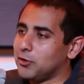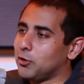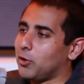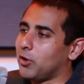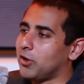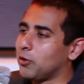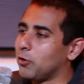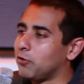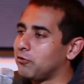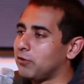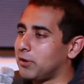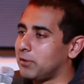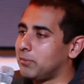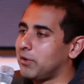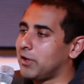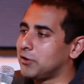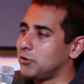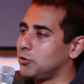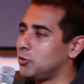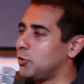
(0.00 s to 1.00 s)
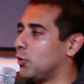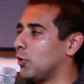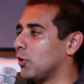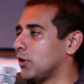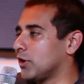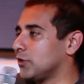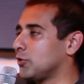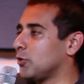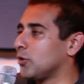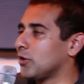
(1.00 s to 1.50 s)
You know, I go back to New
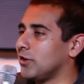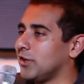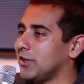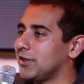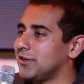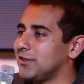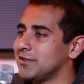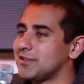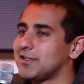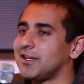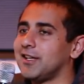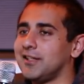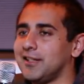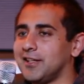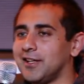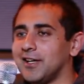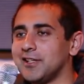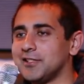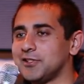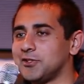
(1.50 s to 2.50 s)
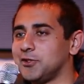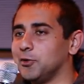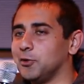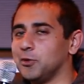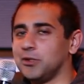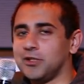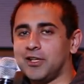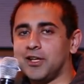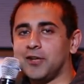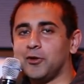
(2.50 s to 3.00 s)
York, I talk like this, how you guys
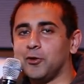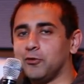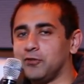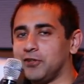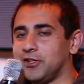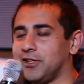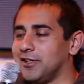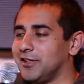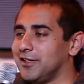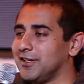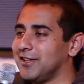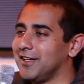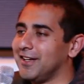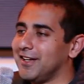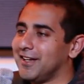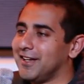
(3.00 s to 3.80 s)
doing, get over here.